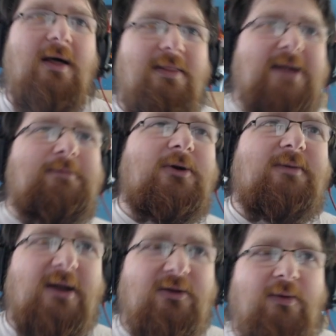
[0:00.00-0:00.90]
Then put a
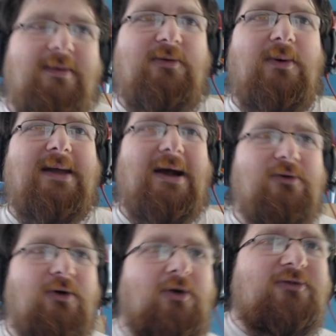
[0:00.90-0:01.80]
+1/+1
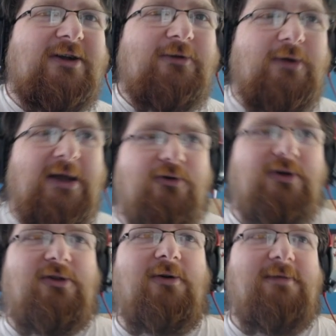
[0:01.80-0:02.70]
counter on General Leo
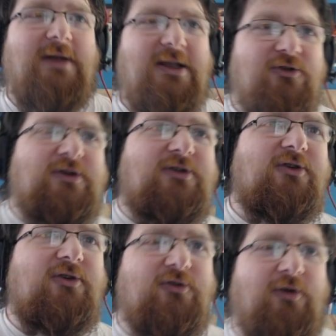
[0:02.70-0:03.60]
Christoph for each creature
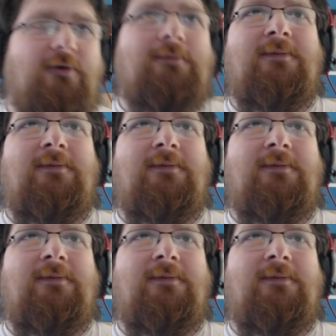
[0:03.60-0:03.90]
you control.